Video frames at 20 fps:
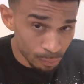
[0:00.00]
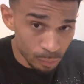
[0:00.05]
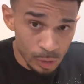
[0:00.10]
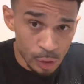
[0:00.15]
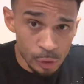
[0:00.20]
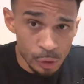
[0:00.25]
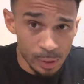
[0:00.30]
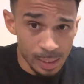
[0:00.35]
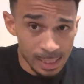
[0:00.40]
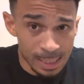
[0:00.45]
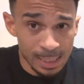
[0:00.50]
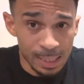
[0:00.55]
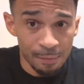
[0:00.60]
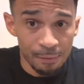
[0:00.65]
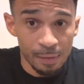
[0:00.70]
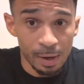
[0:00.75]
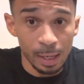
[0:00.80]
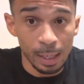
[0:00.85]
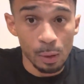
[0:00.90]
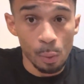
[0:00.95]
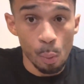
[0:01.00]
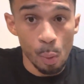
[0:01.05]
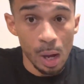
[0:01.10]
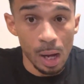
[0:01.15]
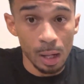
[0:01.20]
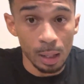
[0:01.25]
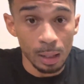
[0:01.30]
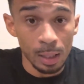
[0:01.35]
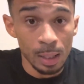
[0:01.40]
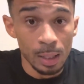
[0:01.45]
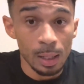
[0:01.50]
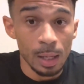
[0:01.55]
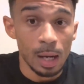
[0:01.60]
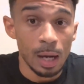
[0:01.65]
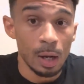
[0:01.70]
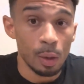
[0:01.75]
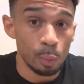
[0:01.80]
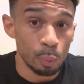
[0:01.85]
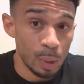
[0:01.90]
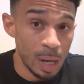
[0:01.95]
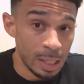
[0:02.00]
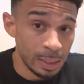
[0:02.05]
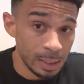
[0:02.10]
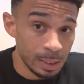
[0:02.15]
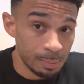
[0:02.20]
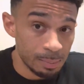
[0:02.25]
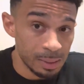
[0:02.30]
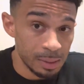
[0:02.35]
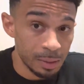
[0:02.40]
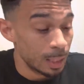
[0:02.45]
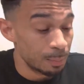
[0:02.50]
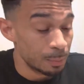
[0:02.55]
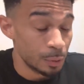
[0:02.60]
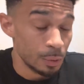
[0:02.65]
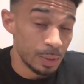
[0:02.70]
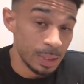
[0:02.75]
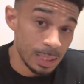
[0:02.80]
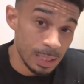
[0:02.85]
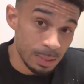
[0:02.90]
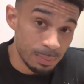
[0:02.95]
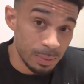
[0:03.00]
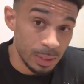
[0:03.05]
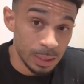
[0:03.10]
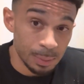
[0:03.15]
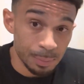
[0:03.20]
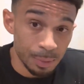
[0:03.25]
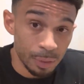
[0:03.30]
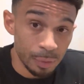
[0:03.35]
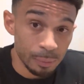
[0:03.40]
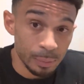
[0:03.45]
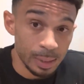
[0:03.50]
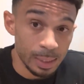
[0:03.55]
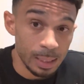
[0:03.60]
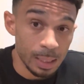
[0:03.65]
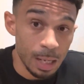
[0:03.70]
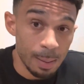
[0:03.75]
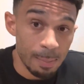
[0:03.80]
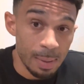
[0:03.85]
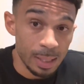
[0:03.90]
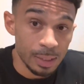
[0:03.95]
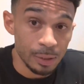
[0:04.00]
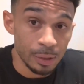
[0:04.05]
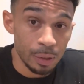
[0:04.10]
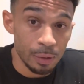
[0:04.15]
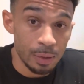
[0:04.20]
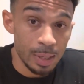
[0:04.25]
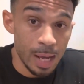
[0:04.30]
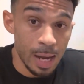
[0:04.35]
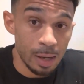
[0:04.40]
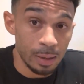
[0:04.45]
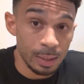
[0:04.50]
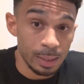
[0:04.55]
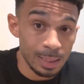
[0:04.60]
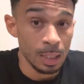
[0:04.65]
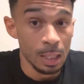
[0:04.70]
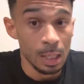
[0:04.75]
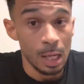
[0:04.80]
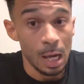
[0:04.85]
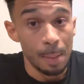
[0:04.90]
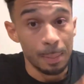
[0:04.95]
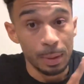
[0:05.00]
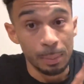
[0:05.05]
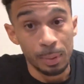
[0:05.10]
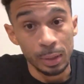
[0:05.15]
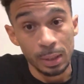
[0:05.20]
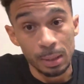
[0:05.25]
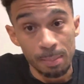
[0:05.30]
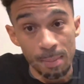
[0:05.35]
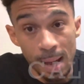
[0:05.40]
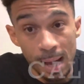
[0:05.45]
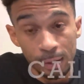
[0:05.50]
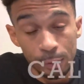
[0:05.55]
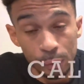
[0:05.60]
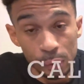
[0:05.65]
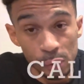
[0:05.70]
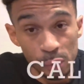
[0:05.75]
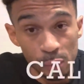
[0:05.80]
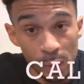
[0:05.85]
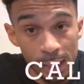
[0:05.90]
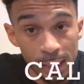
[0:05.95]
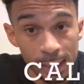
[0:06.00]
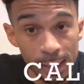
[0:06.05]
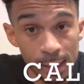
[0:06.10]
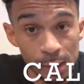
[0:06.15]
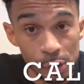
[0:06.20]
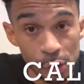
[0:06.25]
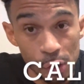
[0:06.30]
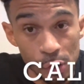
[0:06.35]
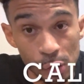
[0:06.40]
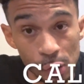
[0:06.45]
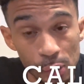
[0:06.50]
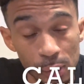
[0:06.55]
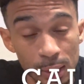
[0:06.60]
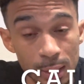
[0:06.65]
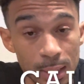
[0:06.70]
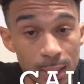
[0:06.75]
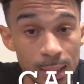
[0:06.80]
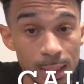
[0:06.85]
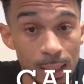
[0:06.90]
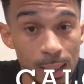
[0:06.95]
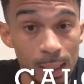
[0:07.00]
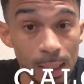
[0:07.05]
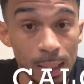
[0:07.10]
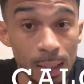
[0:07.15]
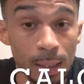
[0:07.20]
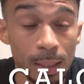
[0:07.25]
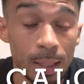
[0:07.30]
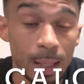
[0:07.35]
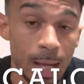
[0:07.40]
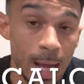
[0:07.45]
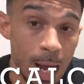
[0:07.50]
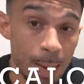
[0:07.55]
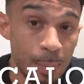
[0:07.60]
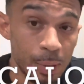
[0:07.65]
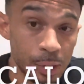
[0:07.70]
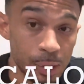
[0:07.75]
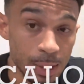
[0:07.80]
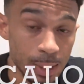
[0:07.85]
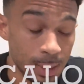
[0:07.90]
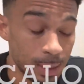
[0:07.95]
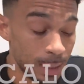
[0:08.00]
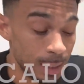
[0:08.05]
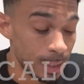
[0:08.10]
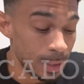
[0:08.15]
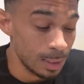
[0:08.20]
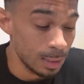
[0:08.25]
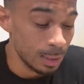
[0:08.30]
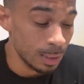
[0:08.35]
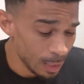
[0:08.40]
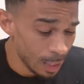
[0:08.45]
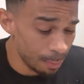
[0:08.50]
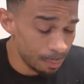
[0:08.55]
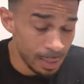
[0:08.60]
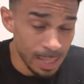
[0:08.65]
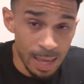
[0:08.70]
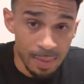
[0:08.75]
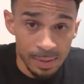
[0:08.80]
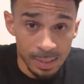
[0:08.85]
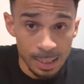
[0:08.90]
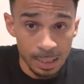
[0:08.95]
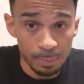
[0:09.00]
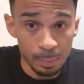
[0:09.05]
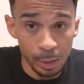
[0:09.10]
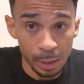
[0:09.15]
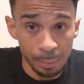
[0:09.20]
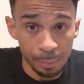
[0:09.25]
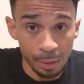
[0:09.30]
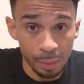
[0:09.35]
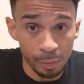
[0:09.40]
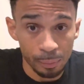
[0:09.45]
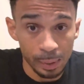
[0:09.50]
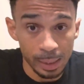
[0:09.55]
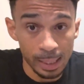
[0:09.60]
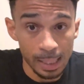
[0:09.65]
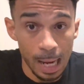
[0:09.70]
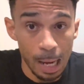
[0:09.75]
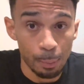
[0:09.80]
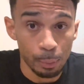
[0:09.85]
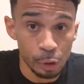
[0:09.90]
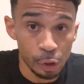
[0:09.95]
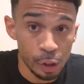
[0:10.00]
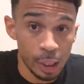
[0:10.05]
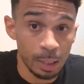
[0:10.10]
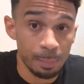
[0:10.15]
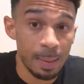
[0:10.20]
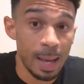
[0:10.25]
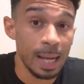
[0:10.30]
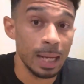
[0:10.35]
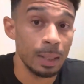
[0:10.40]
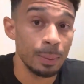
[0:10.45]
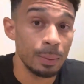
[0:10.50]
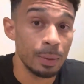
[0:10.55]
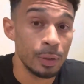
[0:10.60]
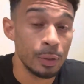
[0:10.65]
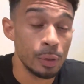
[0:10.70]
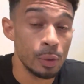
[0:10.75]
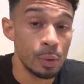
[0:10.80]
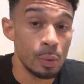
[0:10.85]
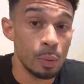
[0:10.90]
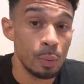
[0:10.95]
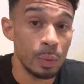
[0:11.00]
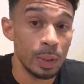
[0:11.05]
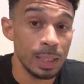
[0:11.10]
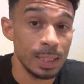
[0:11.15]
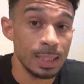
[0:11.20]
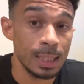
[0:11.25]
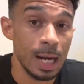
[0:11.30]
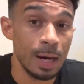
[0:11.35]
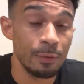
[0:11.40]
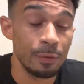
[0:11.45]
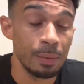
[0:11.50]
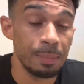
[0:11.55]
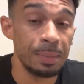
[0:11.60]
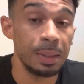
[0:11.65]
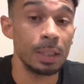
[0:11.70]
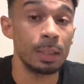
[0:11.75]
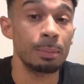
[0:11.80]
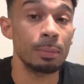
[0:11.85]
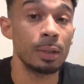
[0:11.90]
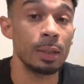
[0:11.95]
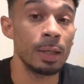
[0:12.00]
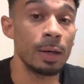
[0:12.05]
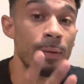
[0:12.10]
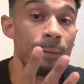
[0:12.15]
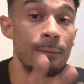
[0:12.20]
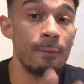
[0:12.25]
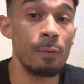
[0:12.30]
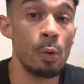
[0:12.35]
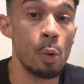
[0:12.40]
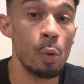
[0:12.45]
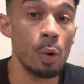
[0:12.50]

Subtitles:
So this is a very well rounded meal. So this is meal number 3, about to go down. I'm gonna put the macros right here just so you can see how much this is. But yeah, this is meal number 3. I will check back in with you when it's time for meal number 4.